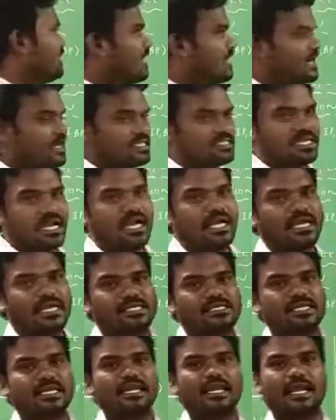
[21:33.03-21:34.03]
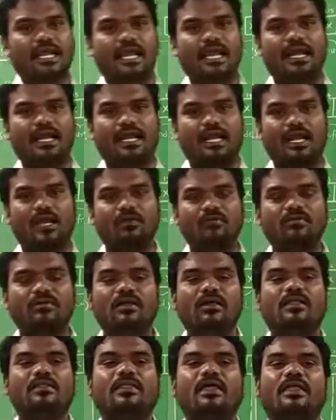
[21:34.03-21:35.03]
result is in negative,
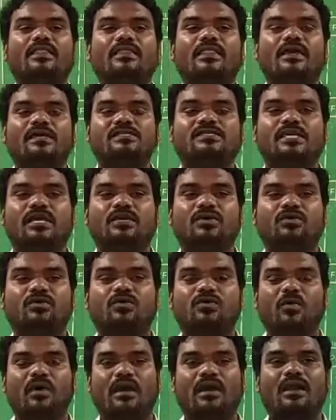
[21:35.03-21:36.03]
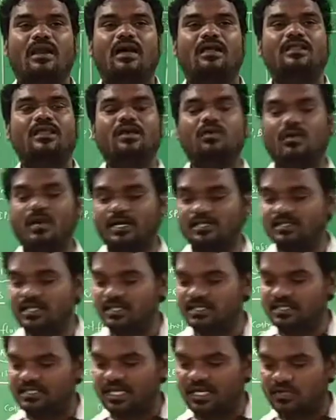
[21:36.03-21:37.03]
then that set to 1, otherwise
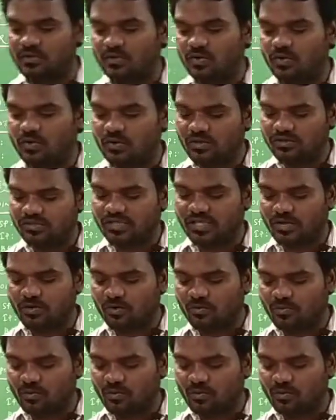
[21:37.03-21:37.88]
it set to 0.